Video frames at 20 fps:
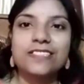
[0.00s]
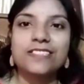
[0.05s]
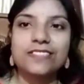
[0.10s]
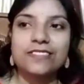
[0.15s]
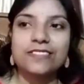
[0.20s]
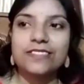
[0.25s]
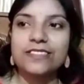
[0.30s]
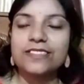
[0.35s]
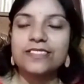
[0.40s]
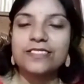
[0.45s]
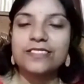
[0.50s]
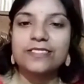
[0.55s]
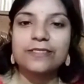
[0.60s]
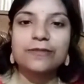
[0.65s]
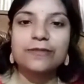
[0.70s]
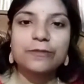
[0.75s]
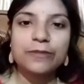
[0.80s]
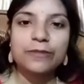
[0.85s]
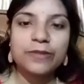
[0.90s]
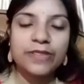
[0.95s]

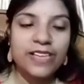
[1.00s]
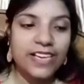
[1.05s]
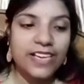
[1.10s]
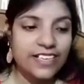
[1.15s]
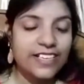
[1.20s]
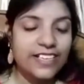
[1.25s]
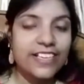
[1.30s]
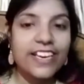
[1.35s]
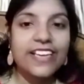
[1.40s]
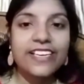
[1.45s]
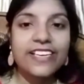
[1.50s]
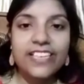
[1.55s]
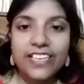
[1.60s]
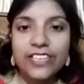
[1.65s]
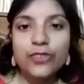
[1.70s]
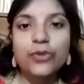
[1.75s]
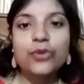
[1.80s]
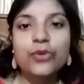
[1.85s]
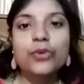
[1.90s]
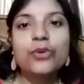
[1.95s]
get
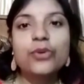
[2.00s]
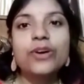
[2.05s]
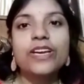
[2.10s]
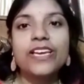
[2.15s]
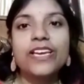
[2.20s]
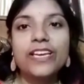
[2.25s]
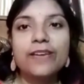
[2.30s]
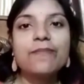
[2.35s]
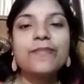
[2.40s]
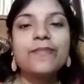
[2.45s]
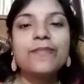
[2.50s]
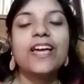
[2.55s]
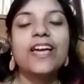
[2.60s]
ready to him